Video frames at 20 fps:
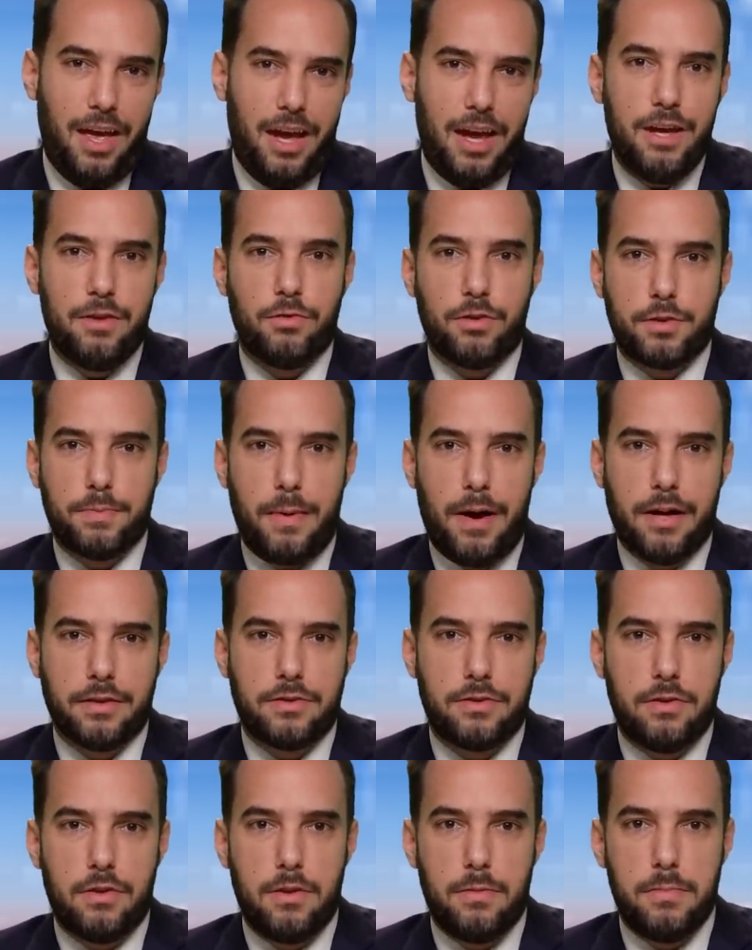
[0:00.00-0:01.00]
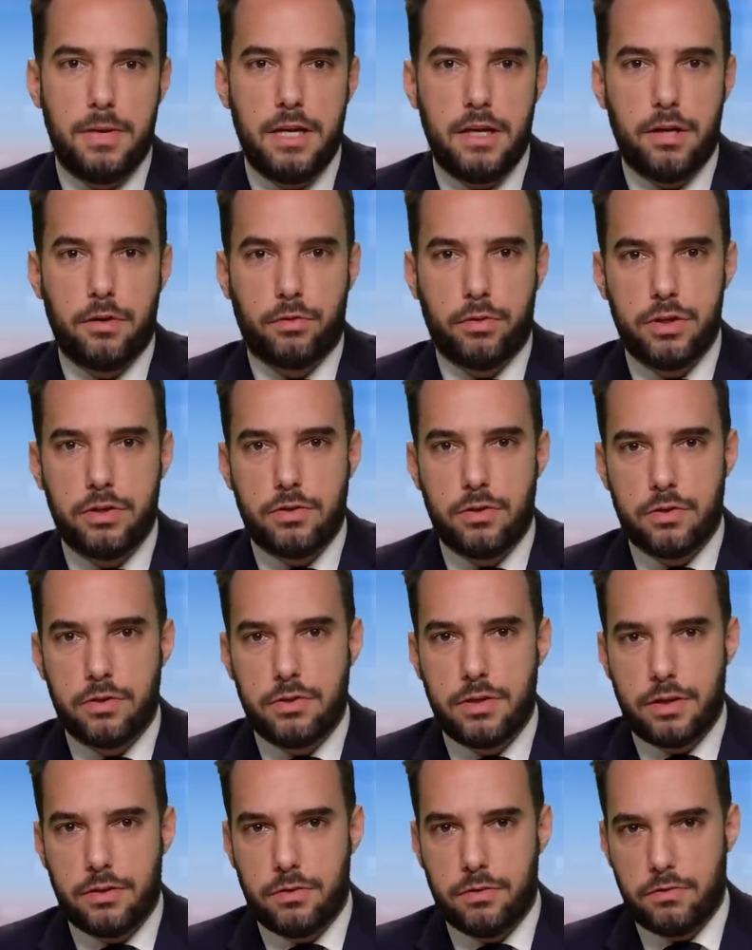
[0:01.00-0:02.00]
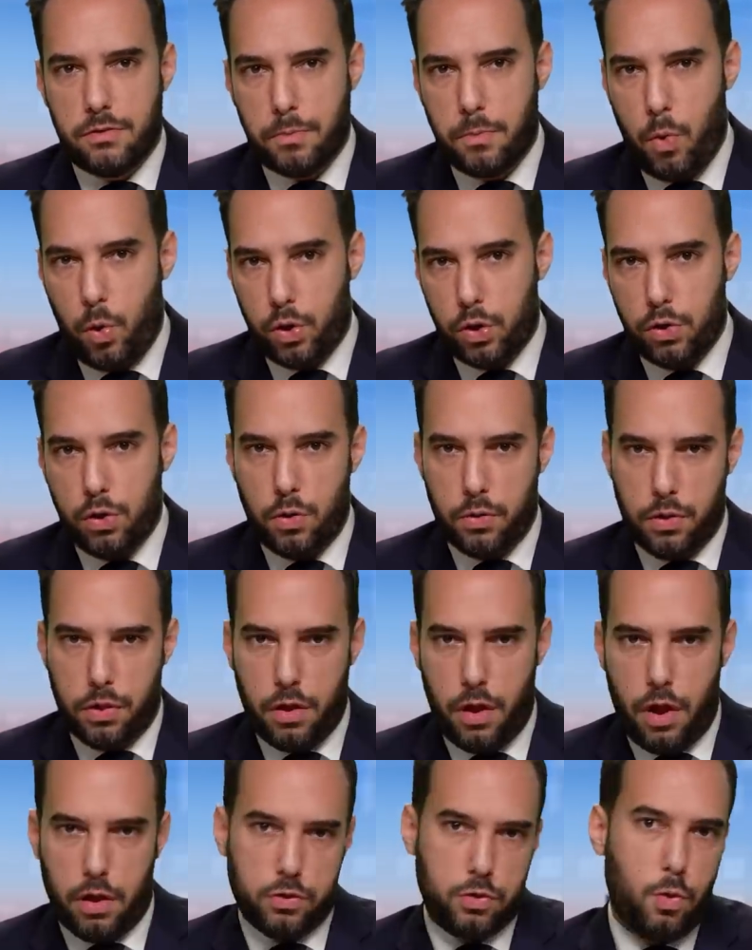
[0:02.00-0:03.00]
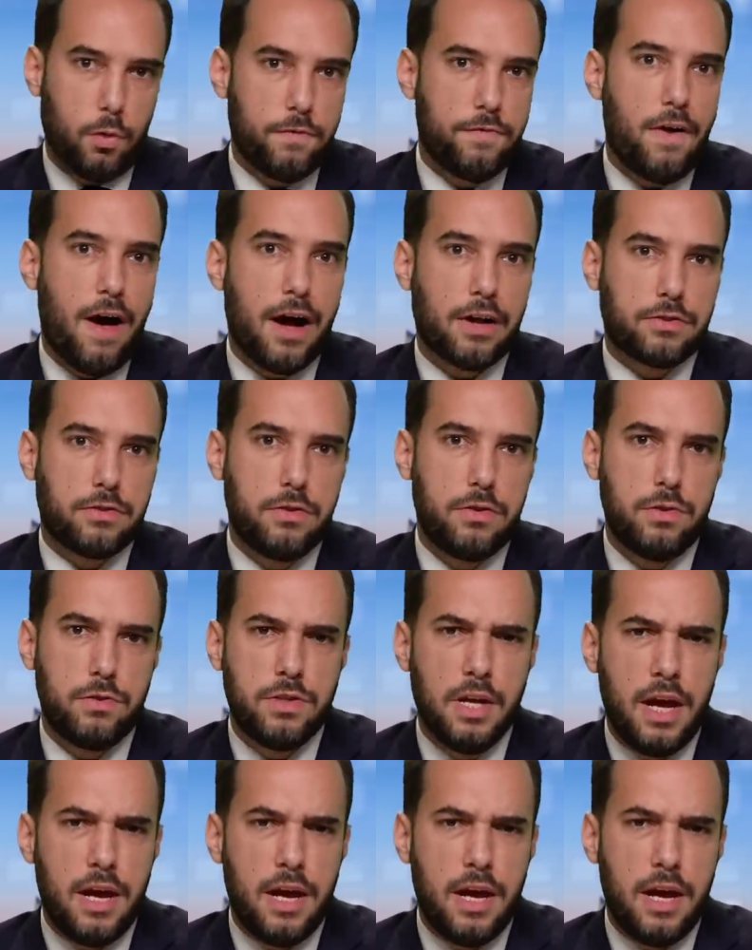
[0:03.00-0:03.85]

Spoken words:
In response to the Media Research Center's report, Lowenthal told Fox News